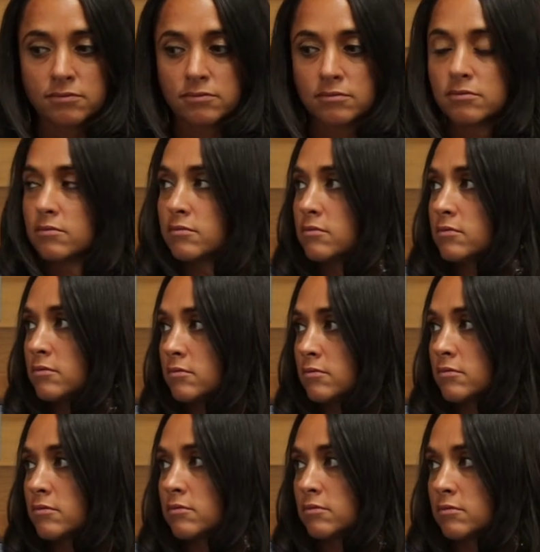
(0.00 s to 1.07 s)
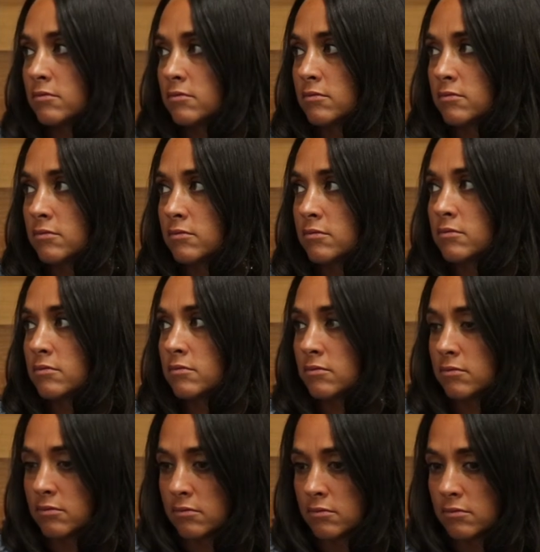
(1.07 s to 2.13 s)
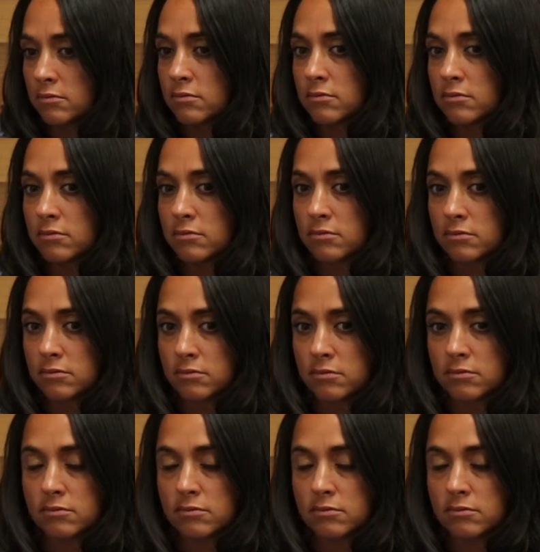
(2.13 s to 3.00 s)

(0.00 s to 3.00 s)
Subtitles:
[no speech]